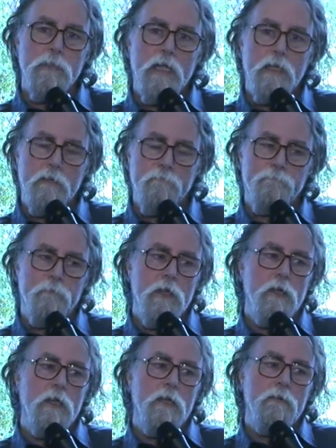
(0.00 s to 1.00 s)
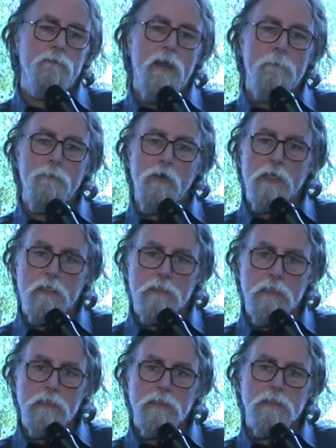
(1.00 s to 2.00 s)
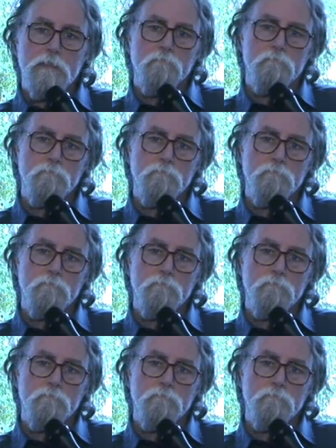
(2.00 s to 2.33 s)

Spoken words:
And if that book exists,